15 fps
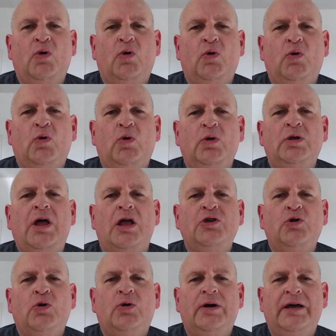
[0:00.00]
All
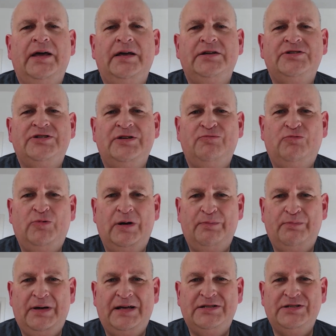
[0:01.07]
your eggs in one
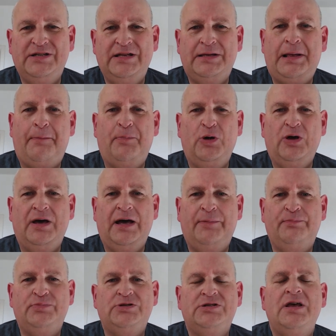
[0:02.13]
basket,
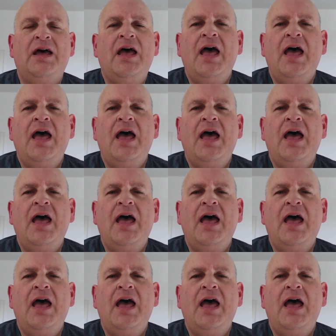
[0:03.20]
perhaps.